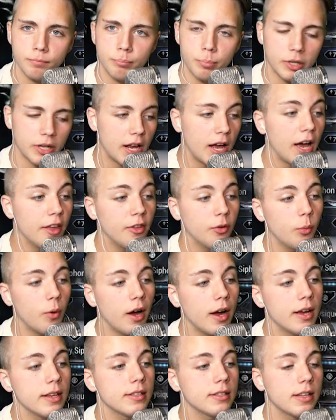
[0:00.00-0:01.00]
But
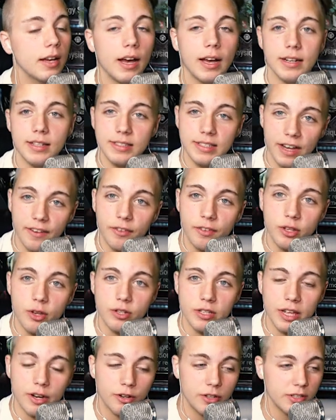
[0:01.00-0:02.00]
otherwise, definitely
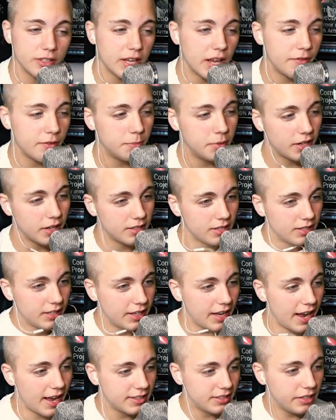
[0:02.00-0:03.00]
use Energy Siphon because he's a
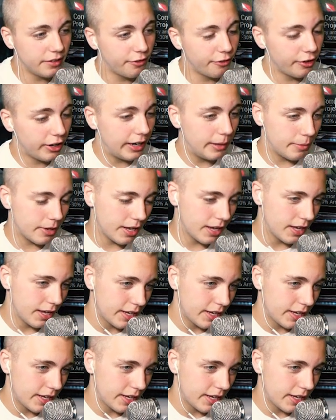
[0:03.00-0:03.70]
casting frame.